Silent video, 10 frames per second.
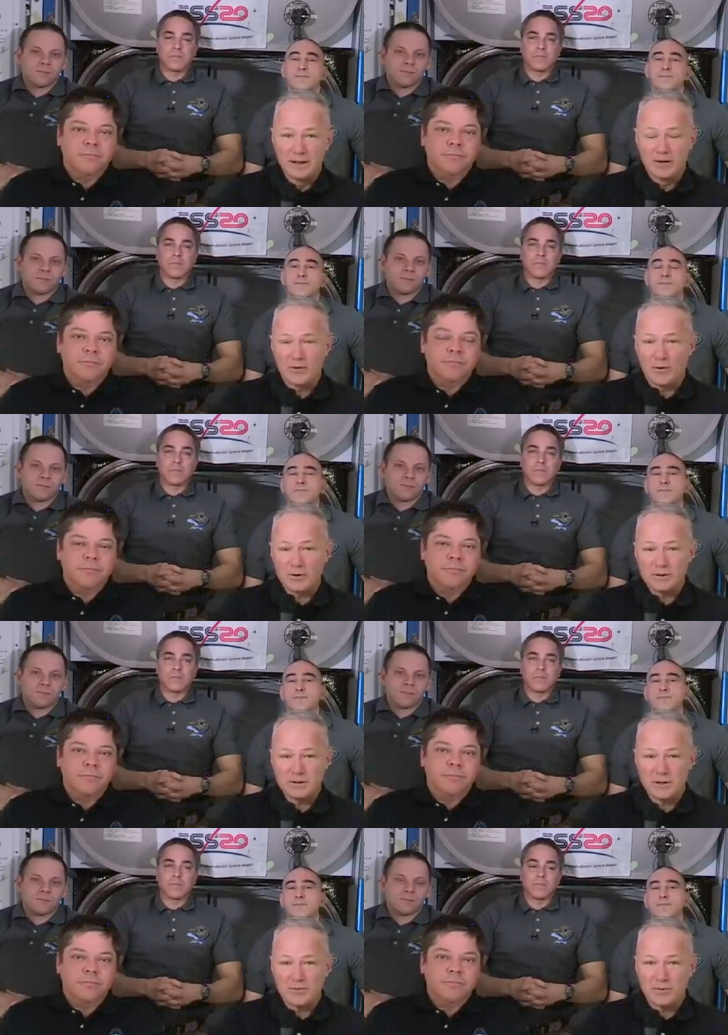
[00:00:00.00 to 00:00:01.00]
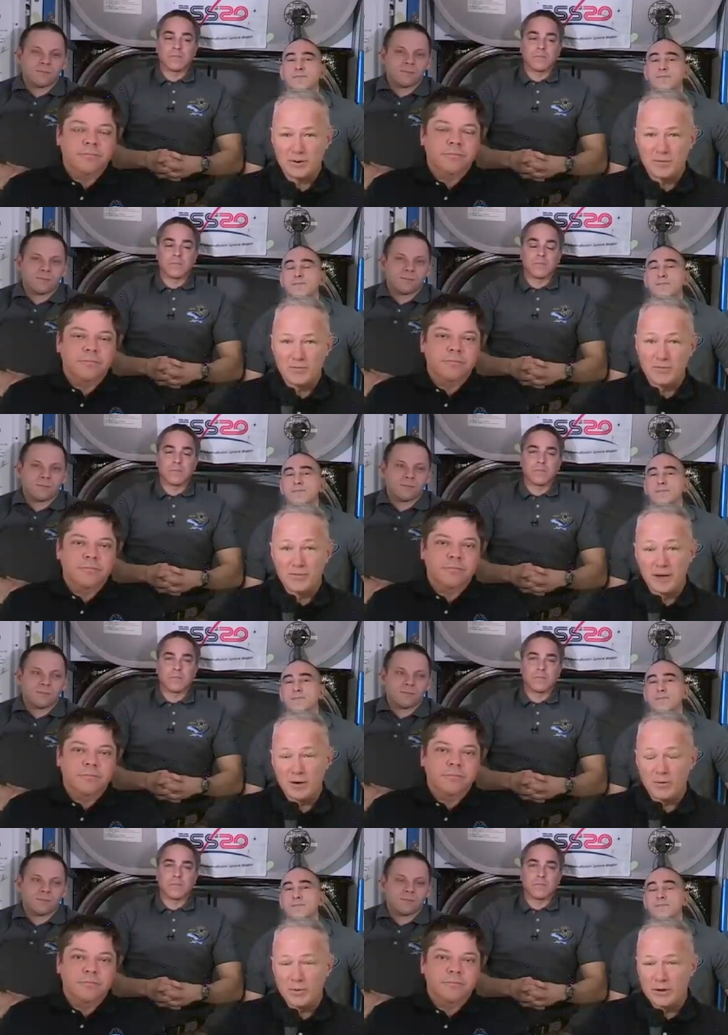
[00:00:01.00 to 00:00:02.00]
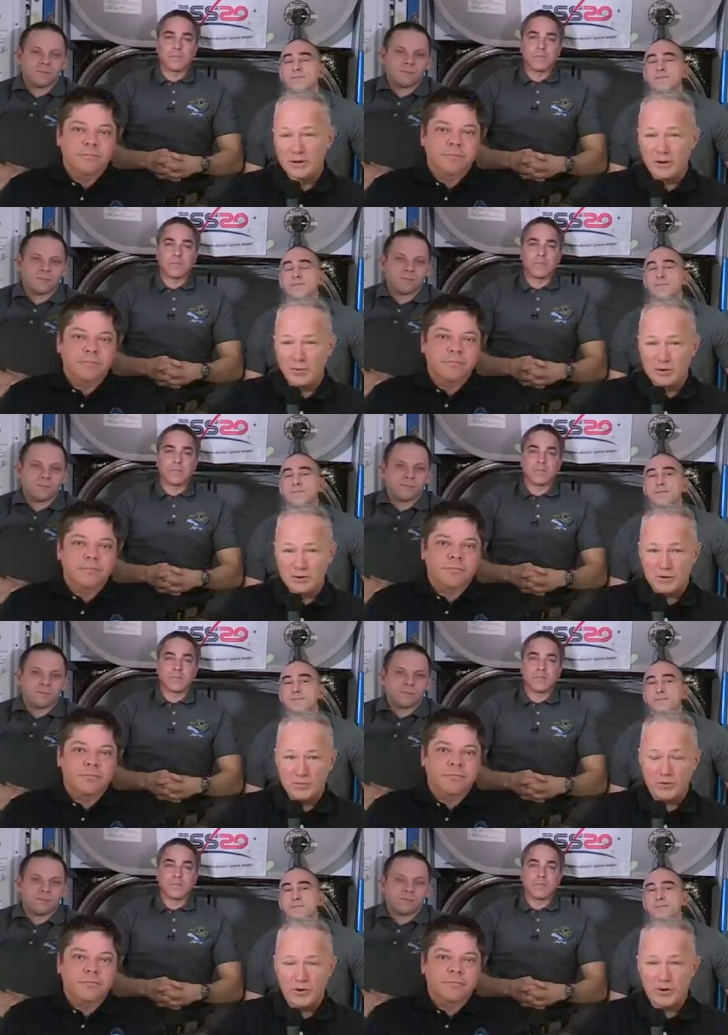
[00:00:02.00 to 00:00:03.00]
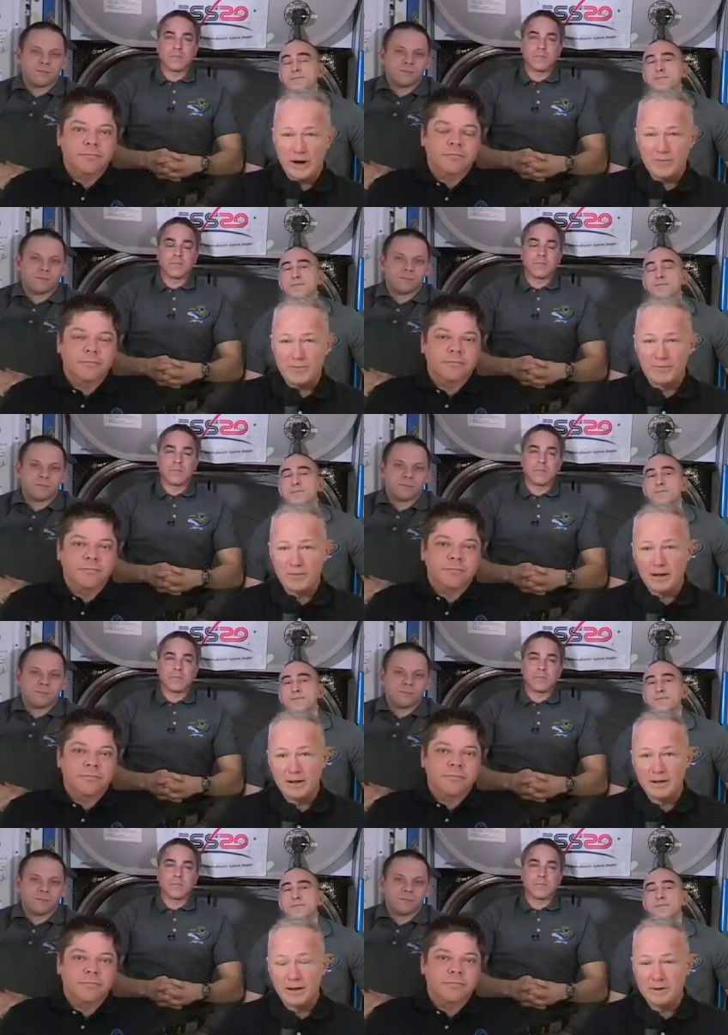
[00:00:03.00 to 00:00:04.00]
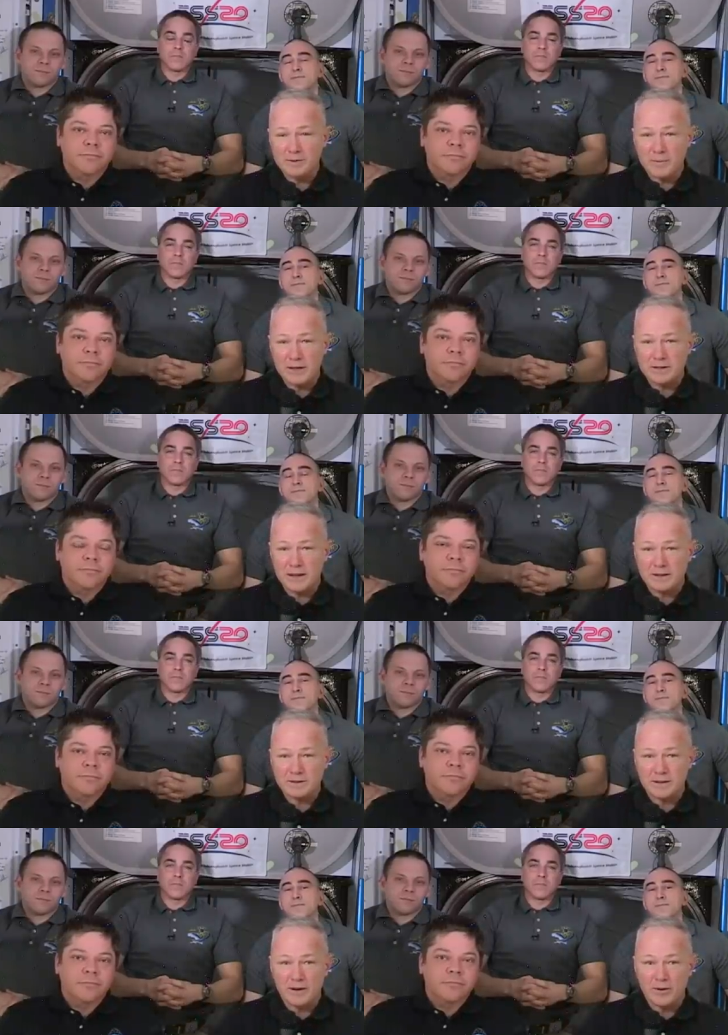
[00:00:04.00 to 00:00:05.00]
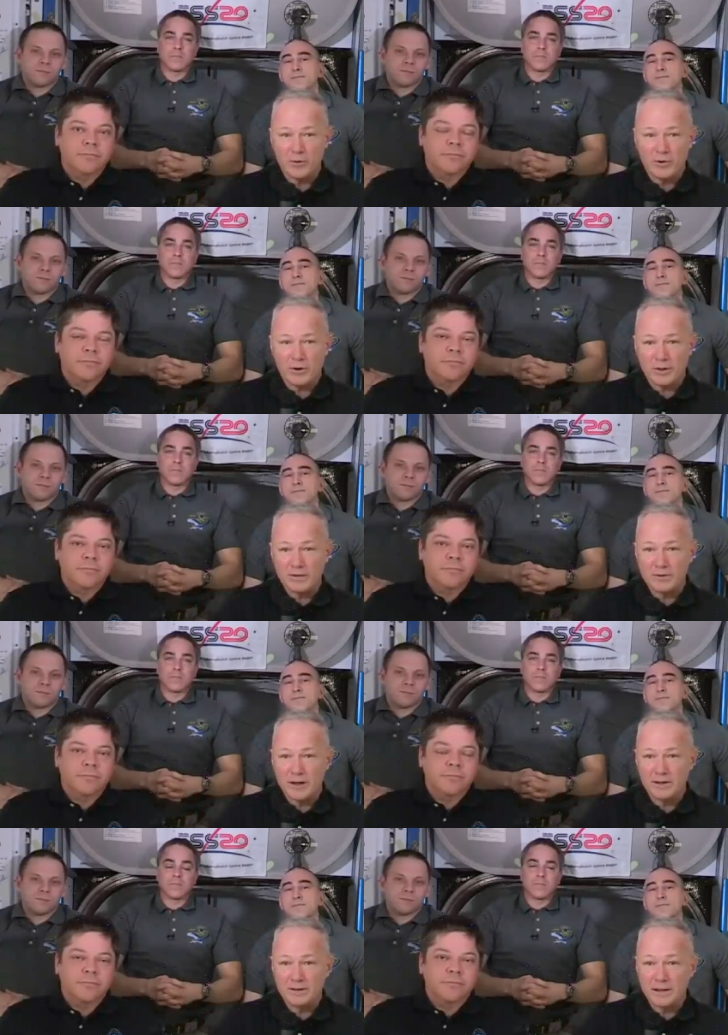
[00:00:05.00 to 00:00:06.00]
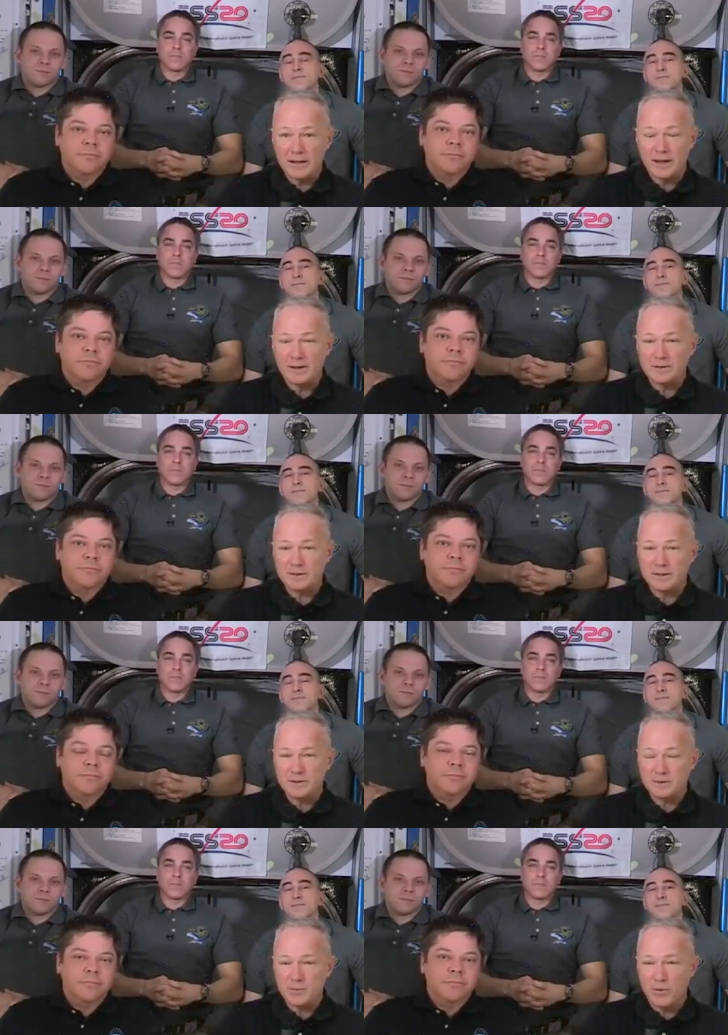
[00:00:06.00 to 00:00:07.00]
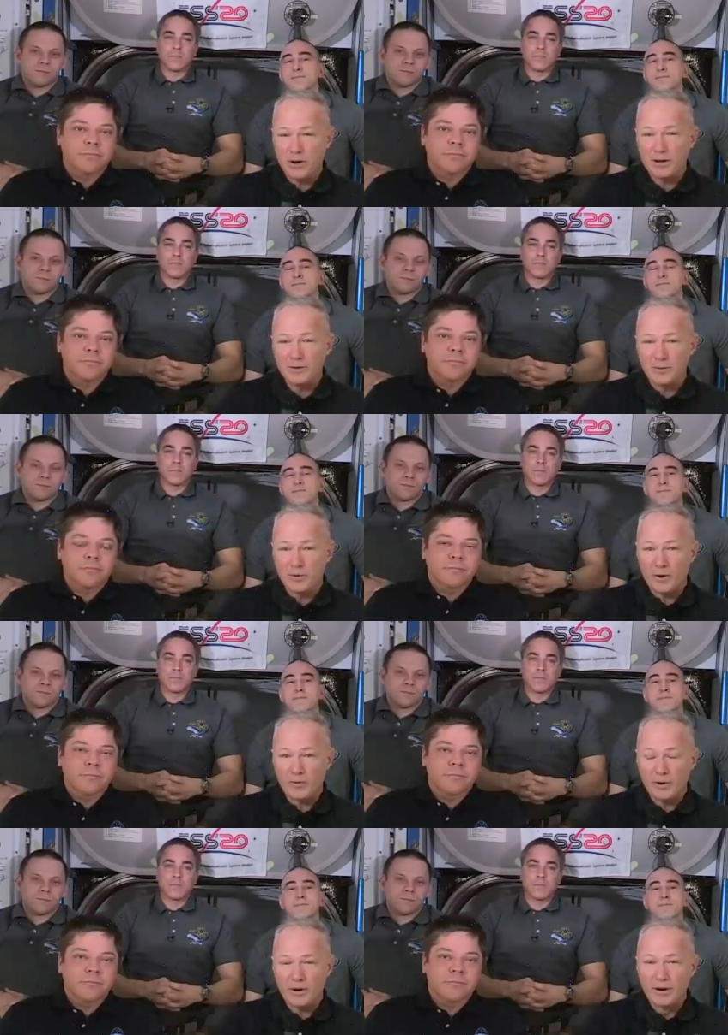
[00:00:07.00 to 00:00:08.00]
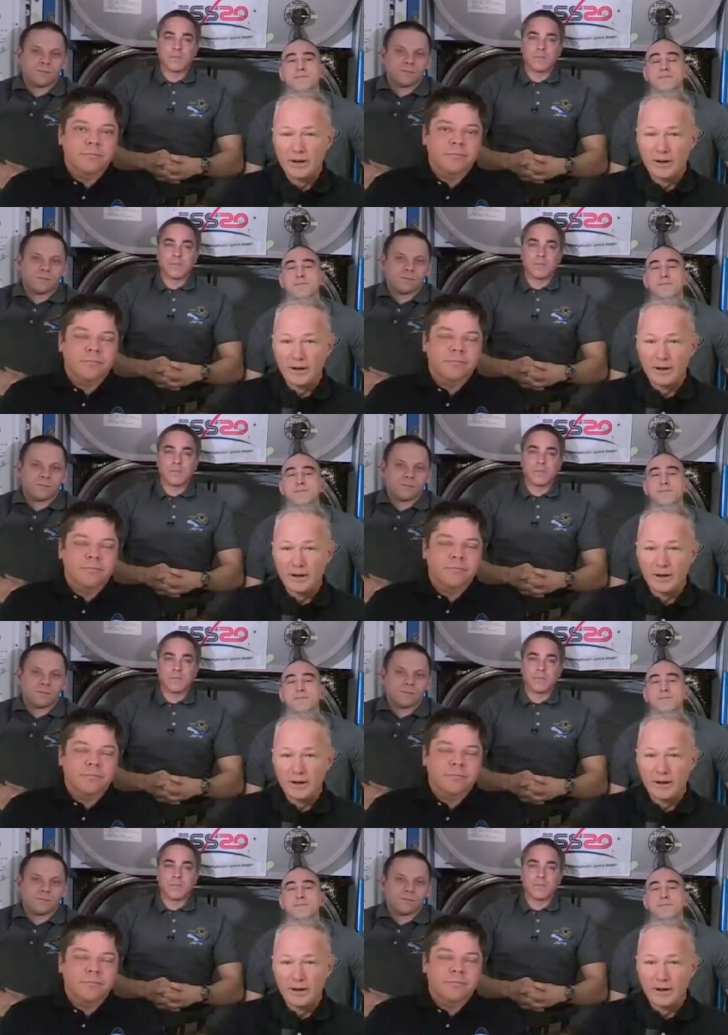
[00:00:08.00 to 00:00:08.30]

Speaker 1: And of course, uh, for the men and women of the Commercial Crew Program and uh, SpaceX, all the work they've done to get us to this point where we're